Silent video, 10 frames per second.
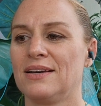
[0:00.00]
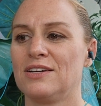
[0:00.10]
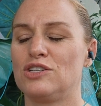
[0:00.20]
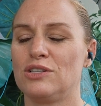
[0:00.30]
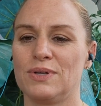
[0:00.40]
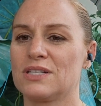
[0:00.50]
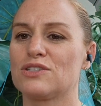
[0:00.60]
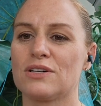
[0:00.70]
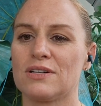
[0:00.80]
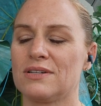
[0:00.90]
doing
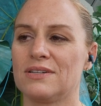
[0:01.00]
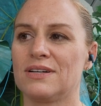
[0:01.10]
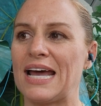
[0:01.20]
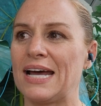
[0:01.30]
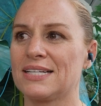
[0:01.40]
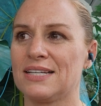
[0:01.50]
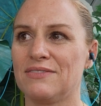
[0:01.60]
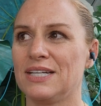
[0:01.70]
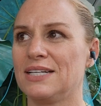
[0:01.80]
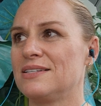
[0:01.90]
certain
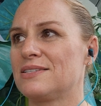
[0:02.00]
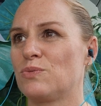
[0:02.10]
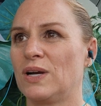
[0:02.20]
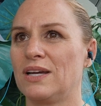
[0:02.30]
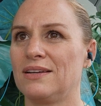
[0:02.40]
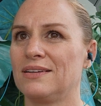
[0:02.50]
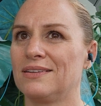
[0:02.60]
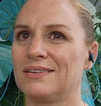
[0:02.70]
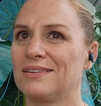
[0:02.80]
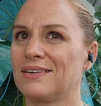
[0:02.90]
activities when,
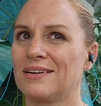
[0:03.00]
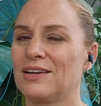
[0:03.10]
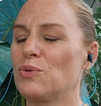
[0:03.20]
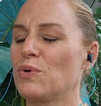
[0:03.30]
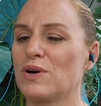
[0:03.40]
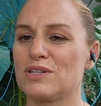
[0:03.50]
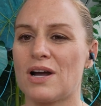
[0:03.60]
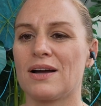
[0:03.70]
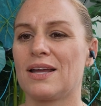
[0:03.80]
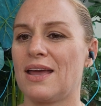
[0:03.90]
we weren't
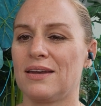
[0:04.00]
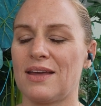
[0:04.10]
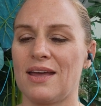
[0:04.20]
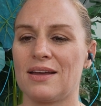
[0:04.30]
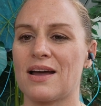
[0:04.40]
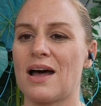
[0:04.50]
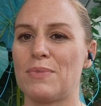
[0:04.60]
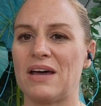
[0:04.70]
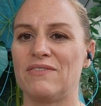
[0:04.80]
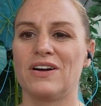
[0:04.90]
talking hand-to-hand
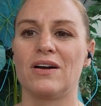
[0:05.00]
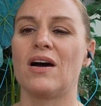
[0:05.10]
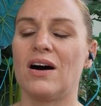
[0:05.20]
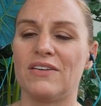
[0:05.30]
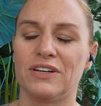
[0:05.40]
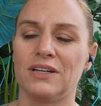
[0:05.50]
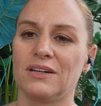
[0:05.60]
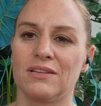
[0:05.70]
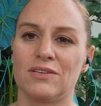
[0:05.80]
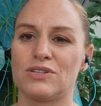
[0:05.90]
combat very often.
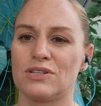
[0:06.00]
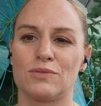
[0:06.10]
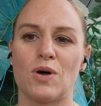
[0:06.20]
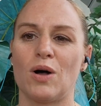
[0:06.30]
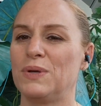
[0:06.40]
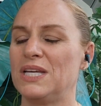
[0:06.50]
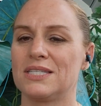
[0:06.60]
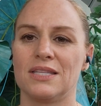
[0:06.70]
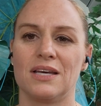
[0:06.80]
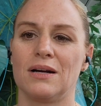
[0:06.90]
There's a small piece
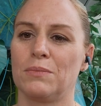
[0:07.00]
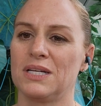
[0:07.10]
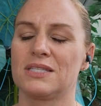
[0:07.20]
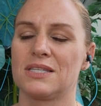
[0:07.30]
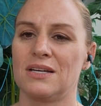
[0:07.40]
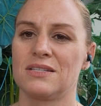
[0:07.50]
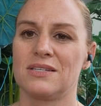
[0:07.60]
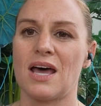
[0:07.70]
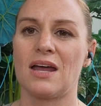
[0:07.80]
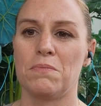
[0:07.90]
in there, but it's
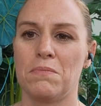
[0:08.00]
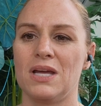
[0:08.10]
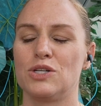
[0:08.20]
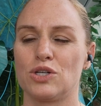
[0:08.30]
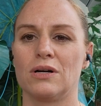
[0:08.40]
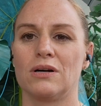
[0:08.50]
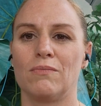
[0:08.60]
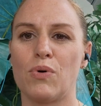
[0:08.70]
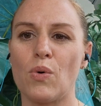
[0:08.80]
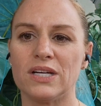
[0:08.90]
not a major
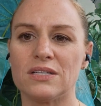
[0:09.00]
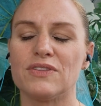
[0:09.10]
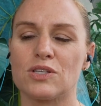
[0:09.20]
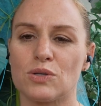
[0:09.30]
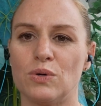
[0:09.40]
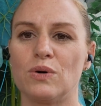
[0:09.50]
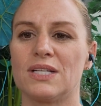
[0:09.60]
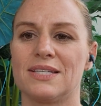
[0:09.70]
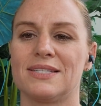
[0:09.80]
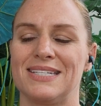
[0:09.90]
point of the school
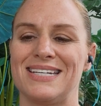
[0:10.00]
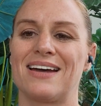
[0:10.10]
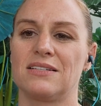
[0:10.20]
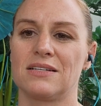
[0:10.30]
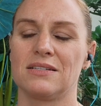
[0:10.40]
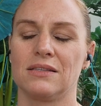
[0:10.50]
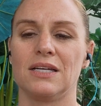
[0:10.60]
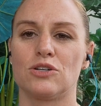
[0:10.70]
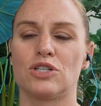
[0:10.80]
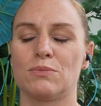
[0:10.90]
because it's a tactics and
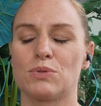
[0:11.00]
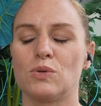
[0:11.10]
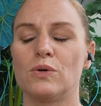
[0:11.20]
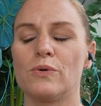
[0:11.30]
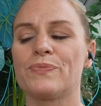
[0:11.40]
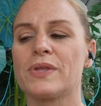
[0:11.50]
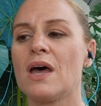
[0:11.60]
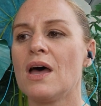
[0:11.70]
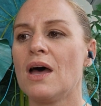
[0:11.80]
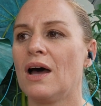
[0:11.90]
leadership school.
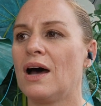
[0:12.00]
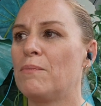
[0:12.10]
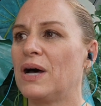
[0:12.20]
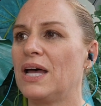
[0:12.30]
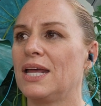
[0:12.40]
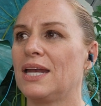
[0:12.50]
But